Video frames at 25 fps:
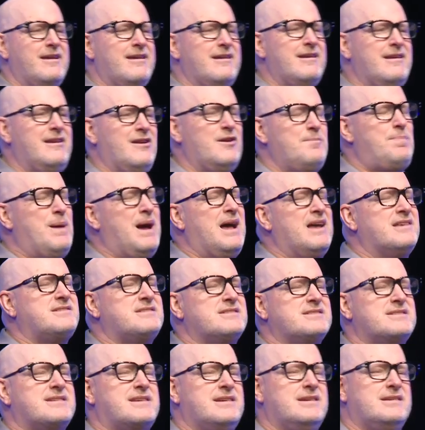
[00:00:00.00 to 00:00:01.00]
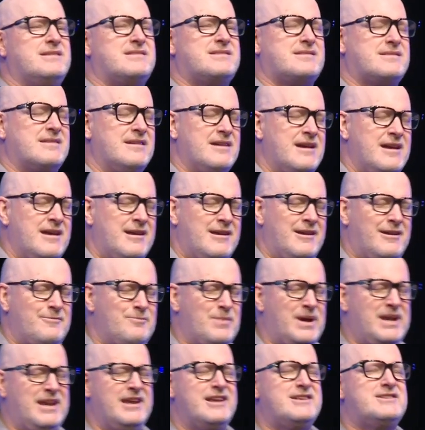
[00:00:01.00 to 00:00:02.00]
You know, pastors' kids
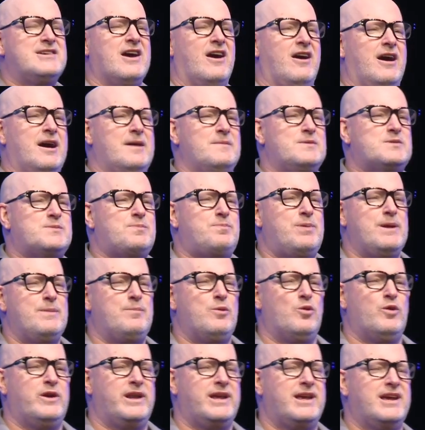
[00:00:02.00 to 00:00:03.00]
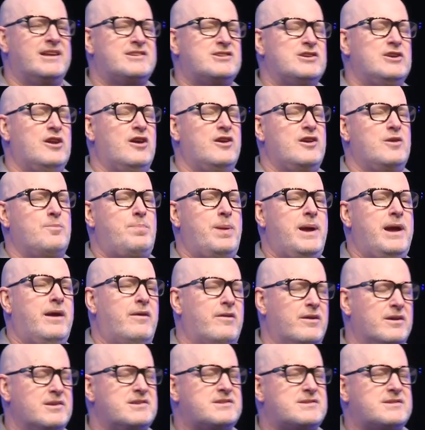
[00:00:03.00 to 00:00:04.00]
Many times people want to get to know your
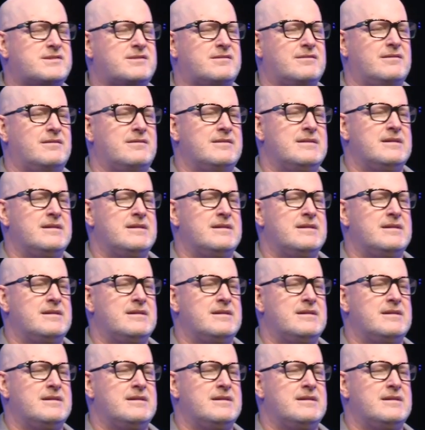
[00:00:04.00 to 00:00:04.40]
parents.